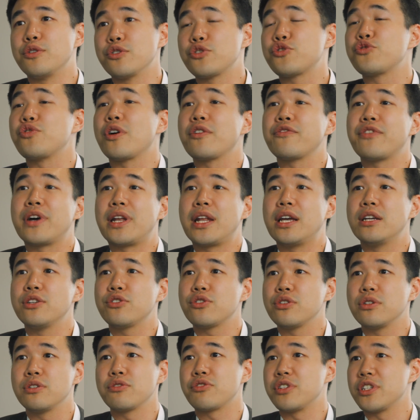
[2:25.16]
strong
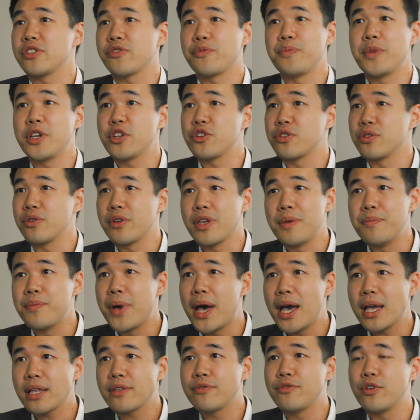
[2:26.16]
financial transformational
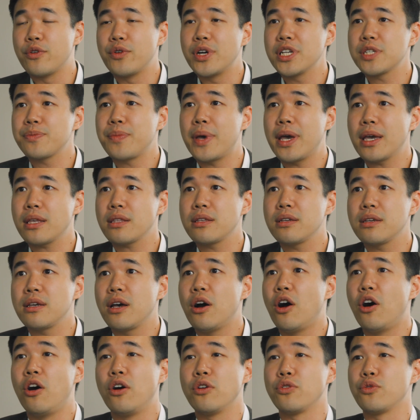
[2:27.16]
impact for Westpac
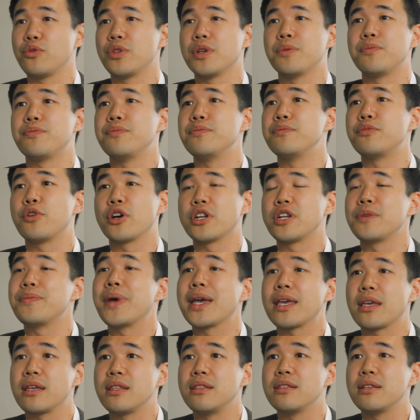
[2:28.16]
or to the broader
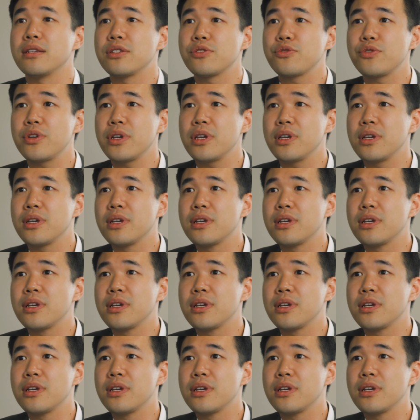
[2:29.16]
banking industry?